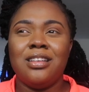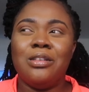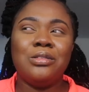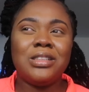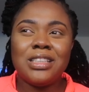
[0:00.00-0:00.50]

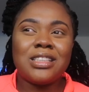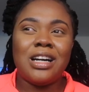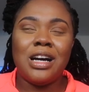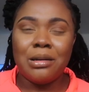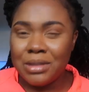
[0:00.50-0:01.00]
who just
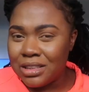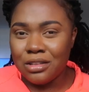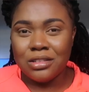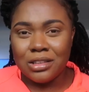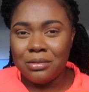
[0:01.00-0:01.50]
comments
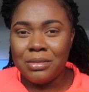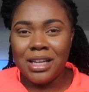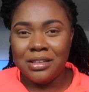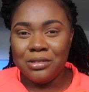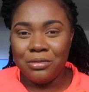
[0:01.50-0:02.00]
on
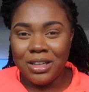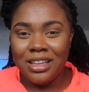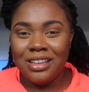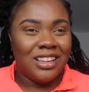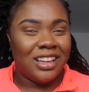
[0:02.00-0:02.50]
somebody's weight?